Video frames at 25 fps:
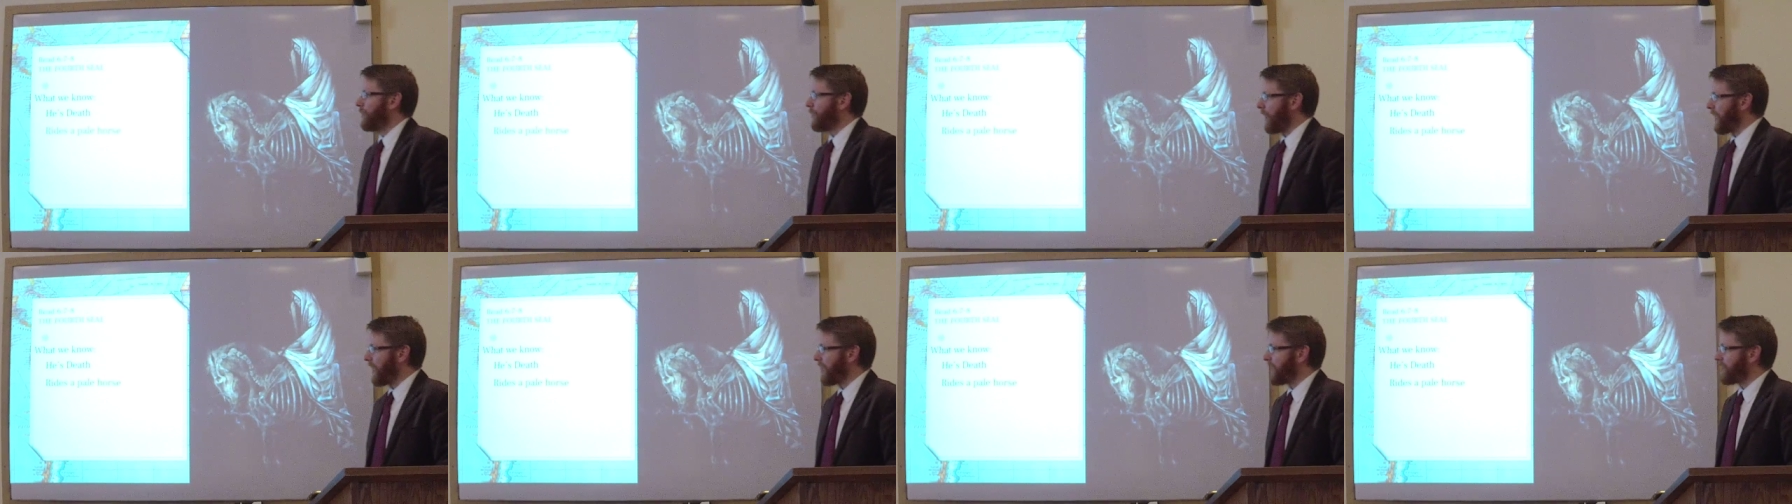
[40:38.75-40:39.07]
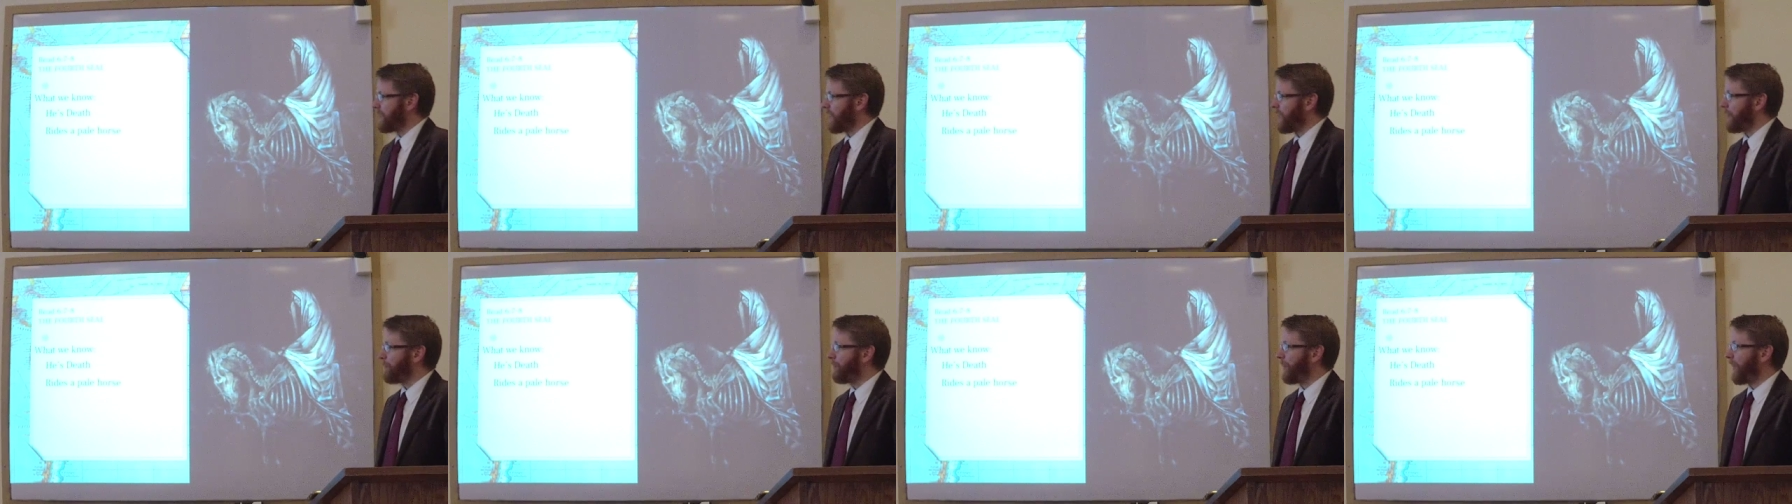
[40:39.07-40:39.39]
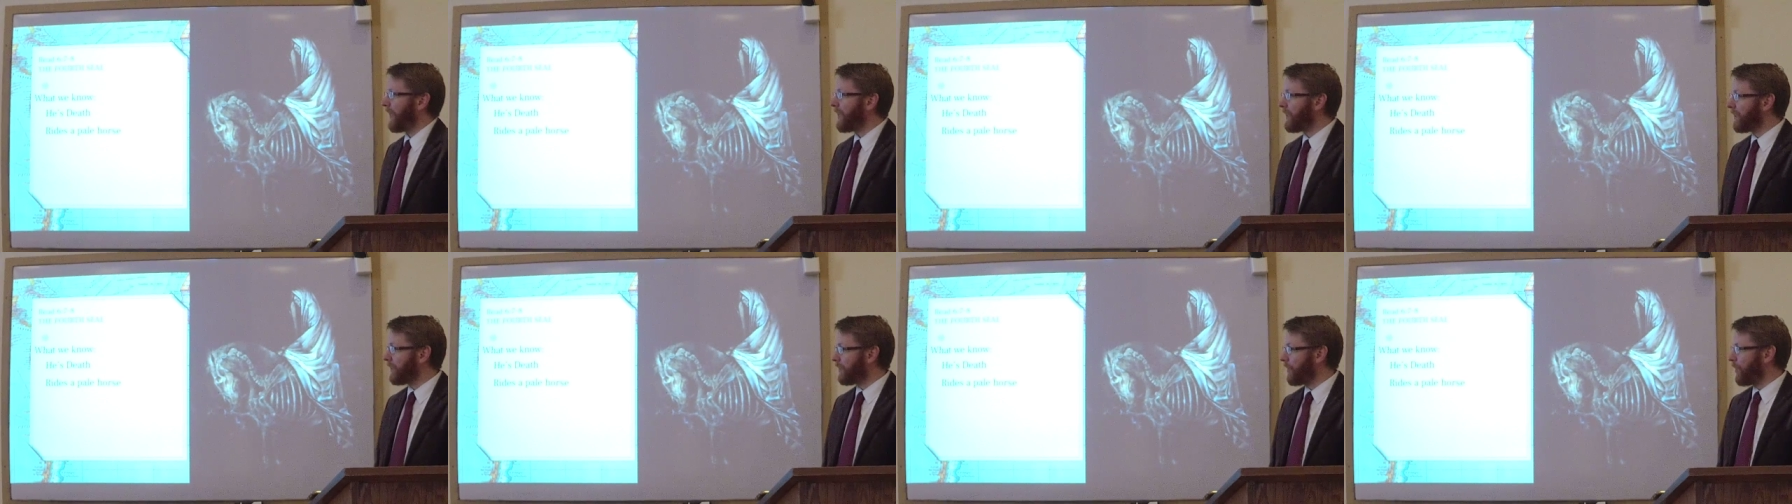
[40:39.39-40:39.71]
rides a
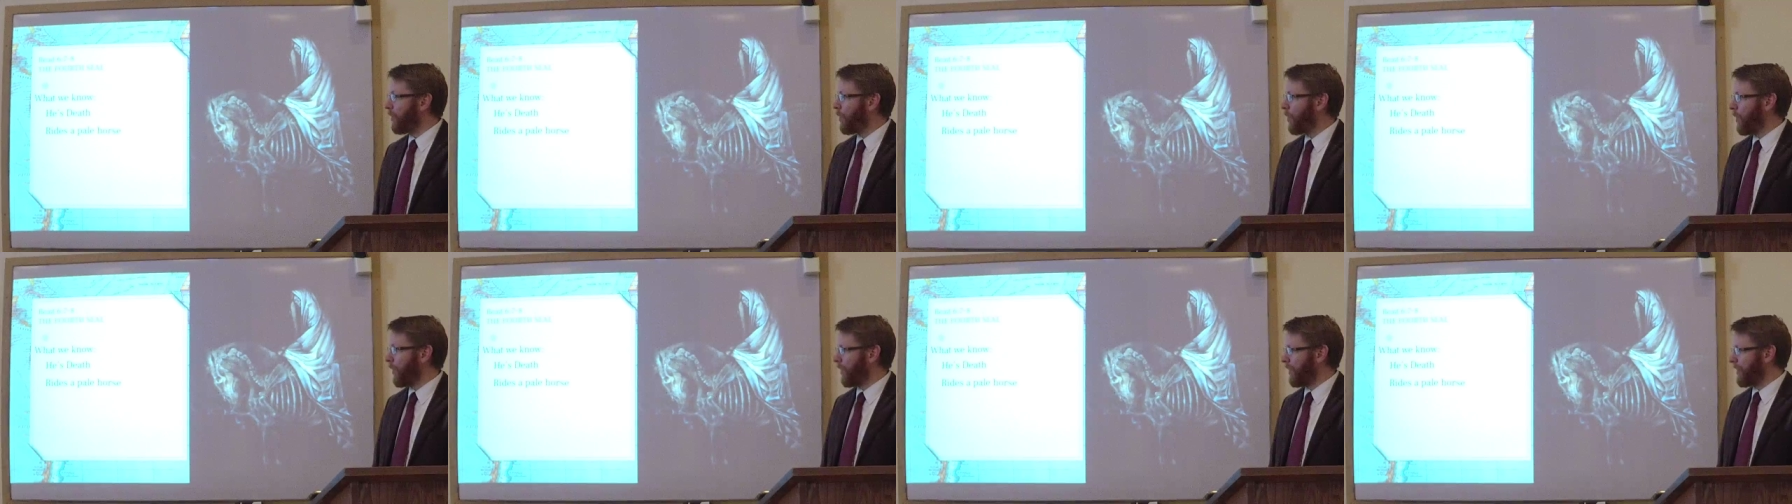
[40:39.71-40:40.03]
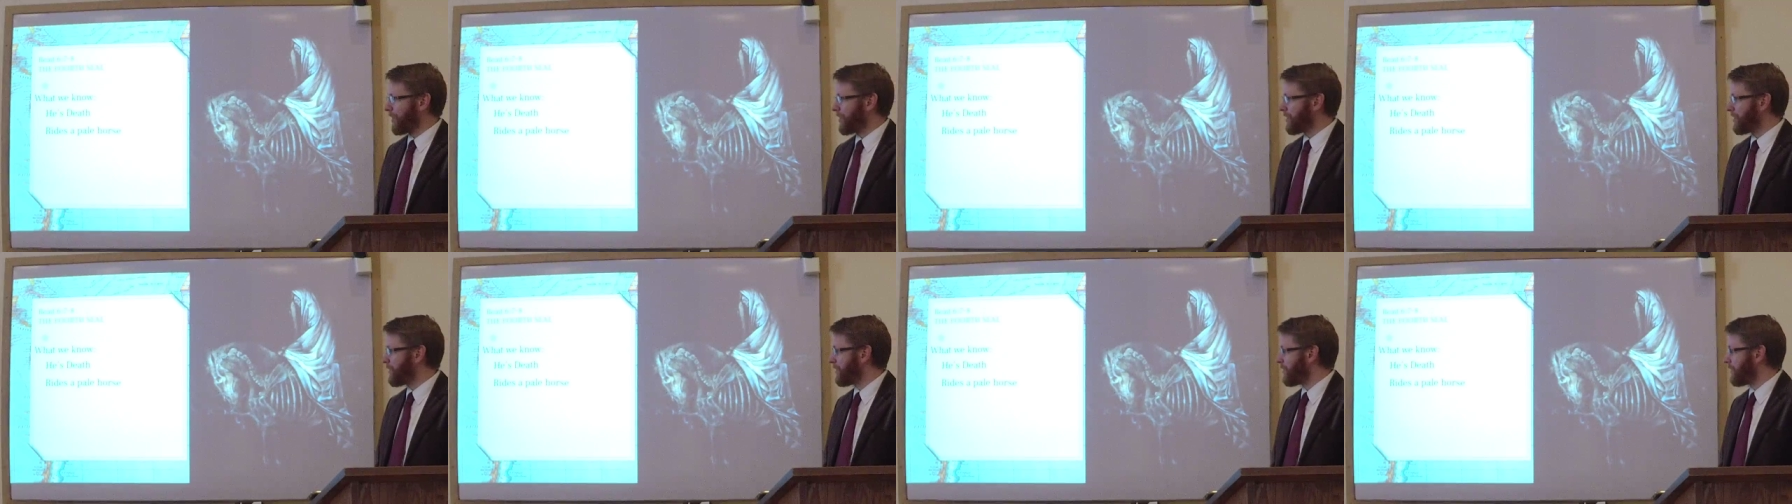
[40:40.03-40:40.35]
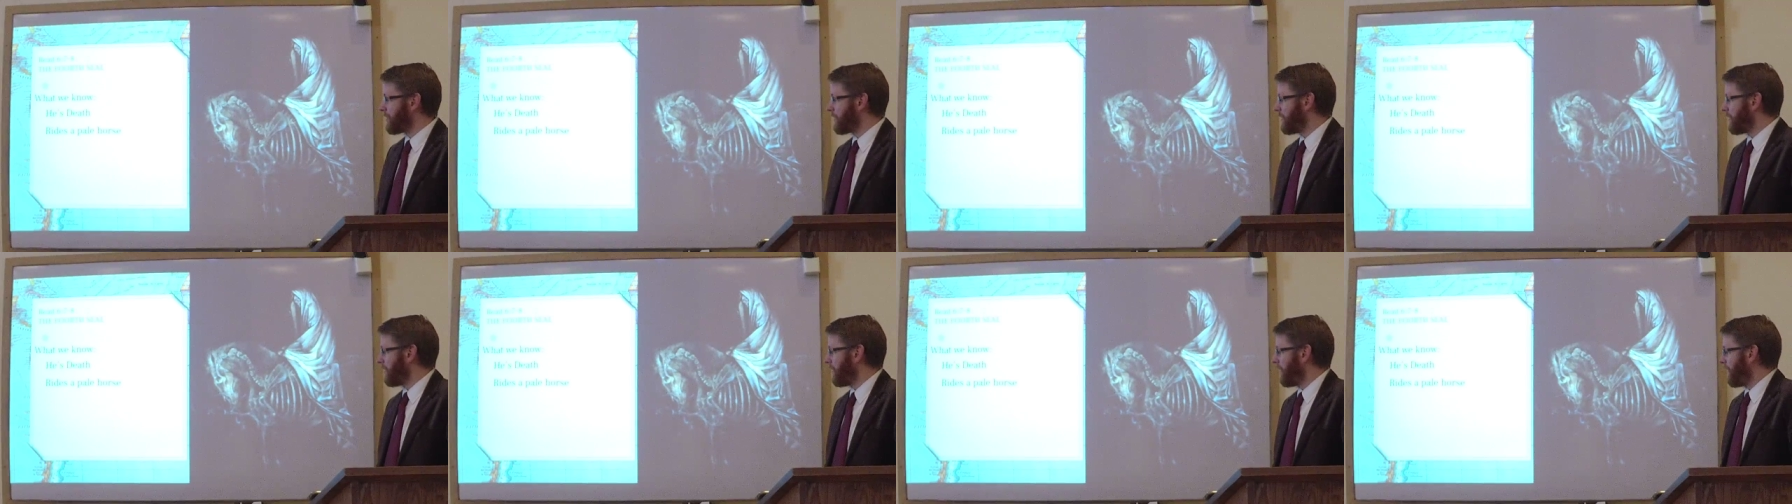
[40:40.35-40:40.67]
pale
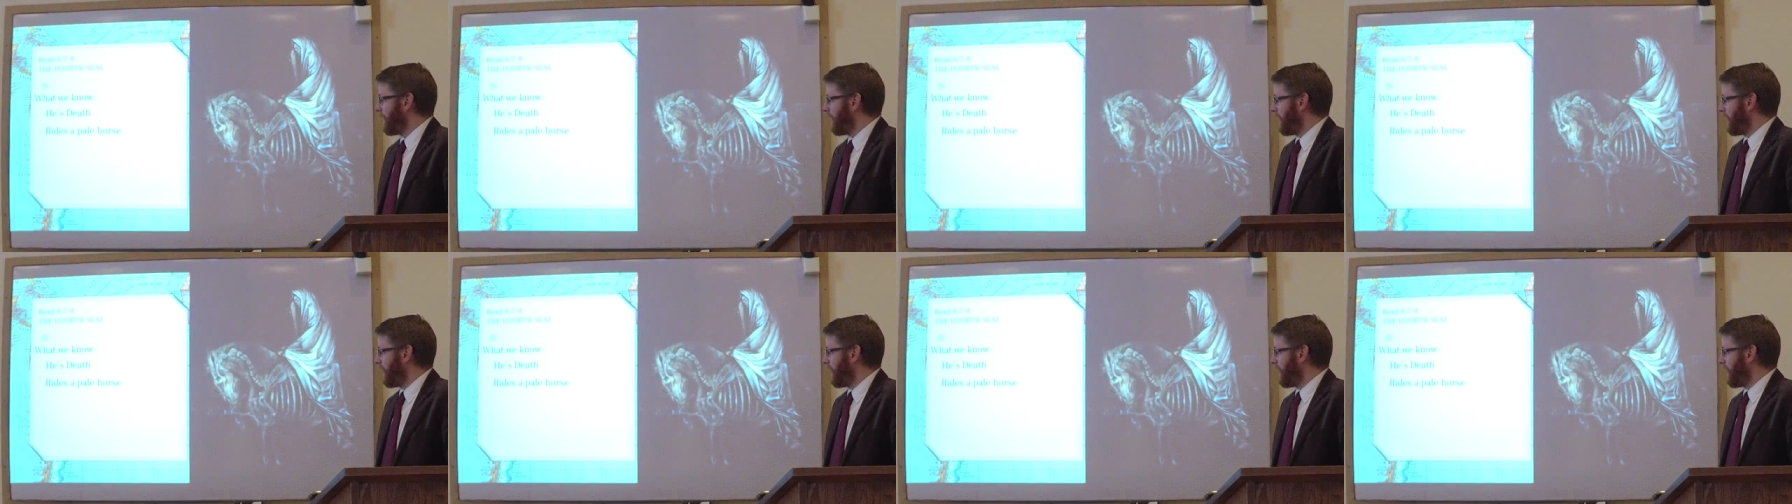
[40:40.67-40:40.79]
horse,